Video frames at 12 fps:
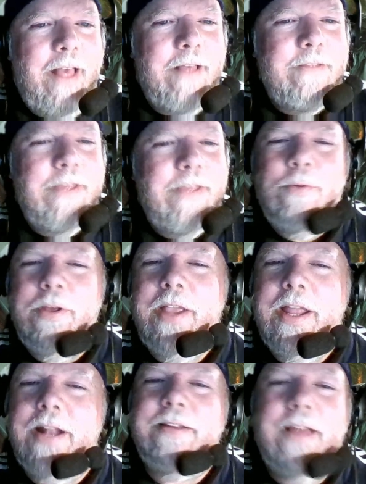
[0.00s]
they will
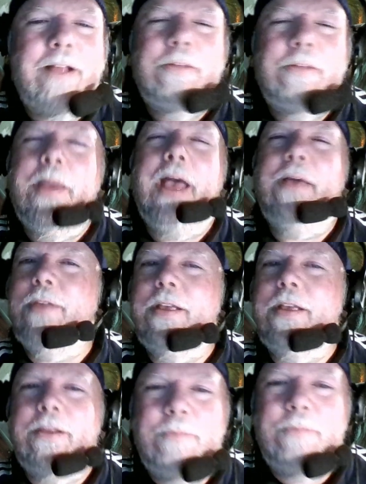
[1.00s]
get a
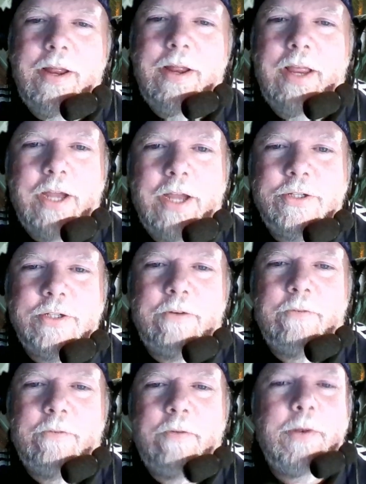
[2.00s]
telepathic communication
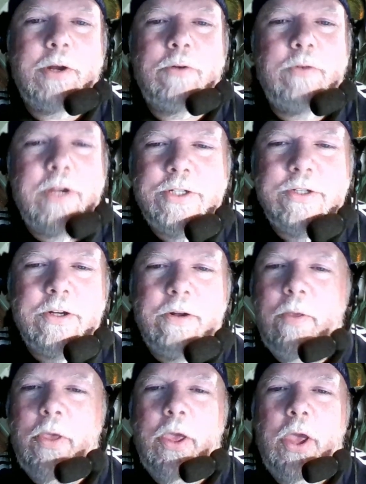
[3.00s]
from a
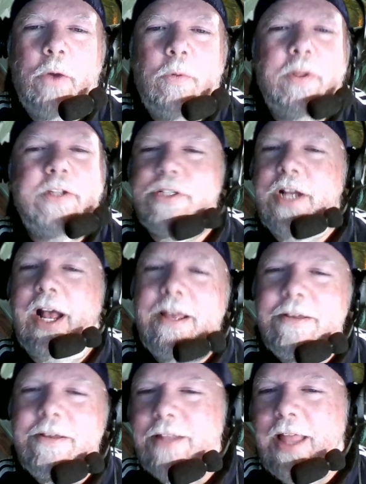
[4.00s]
creature with
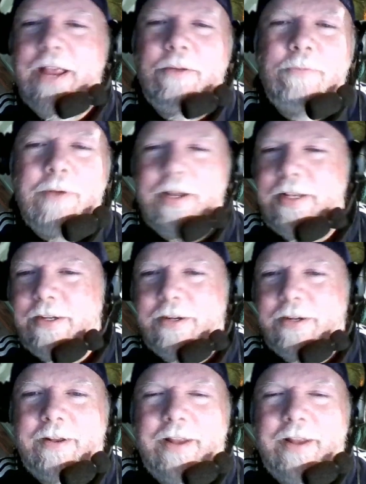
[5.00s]
childlike
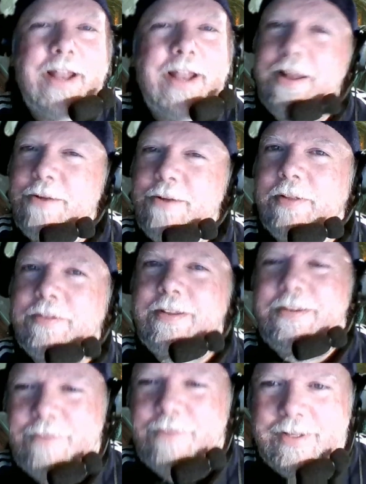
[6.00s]
wonder and
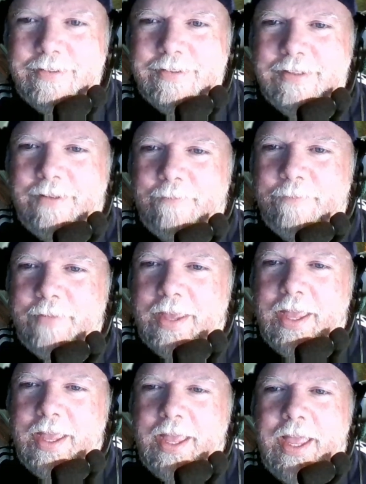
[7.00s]
inquisitiveness.
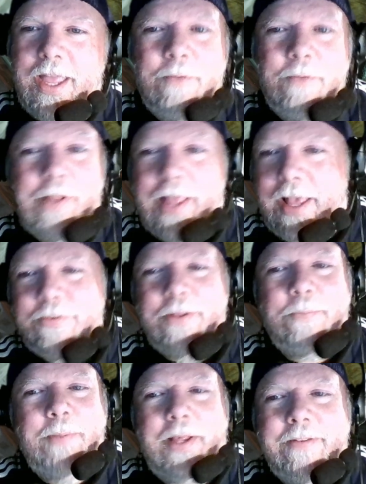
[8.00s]
It will ask
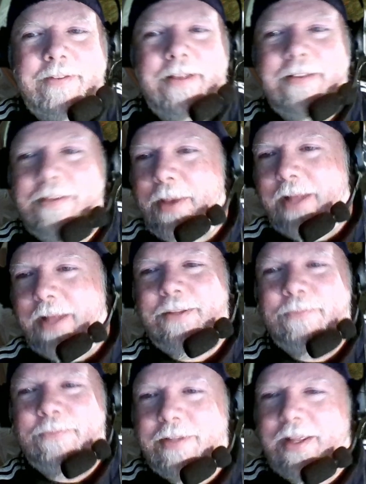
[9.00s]
the P Cs about
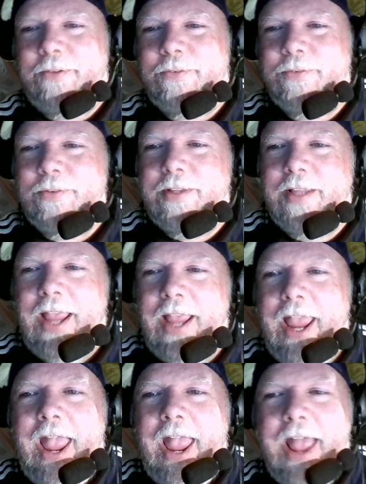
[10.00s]
themselves,
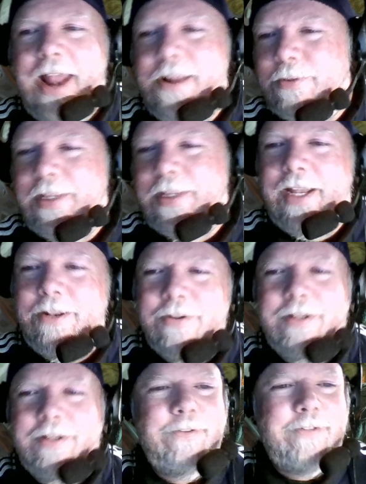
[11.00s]
and it will
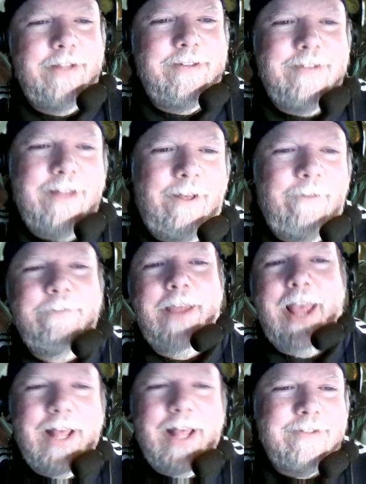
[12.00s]
introduce itself
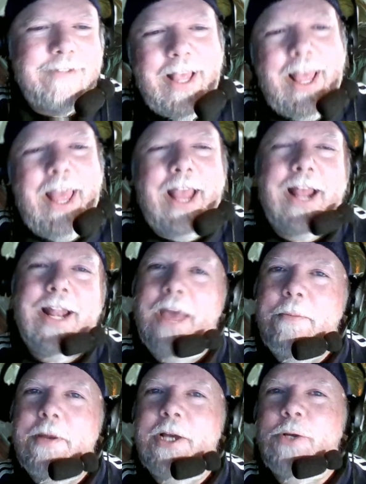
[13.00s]
as
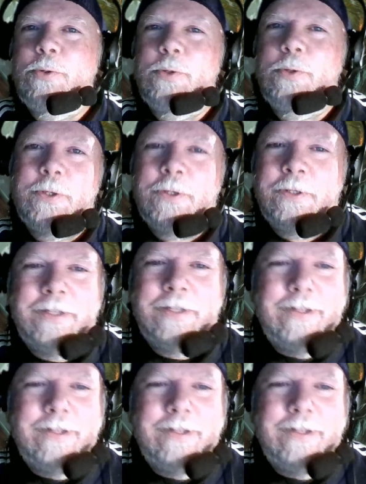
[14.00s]
Glabbagool.